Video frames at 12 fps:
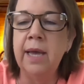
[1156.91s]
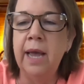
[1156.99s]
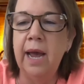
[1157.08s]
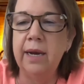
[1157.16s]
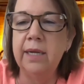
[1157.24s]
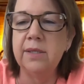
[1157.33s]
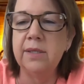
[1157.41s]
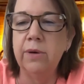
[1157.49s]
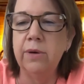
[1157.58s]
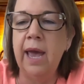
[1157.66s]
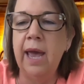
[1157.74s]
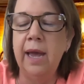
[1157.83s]
And it's
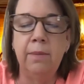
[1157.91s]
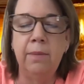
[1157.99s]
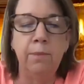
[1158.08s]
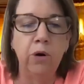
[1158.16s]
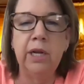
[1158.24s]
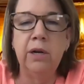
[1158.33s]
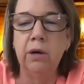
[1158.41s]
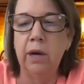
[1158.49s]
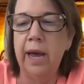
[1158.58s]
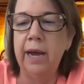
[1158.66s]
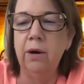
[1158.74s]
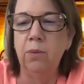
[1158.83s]
okay, morning or
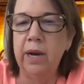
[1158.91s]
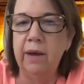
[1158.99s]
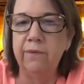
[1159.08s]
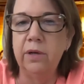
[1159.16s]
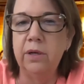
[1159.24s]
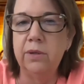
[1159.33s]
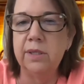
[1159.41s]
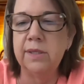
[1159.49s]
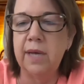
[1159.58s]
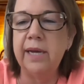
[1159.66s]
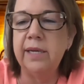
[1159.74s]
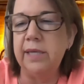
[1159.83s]
night or whatever you
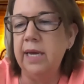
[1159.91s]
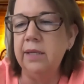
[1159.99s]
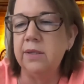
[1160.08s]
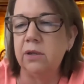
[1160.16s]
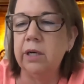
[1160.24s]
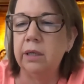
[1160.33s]
decide, to answer it.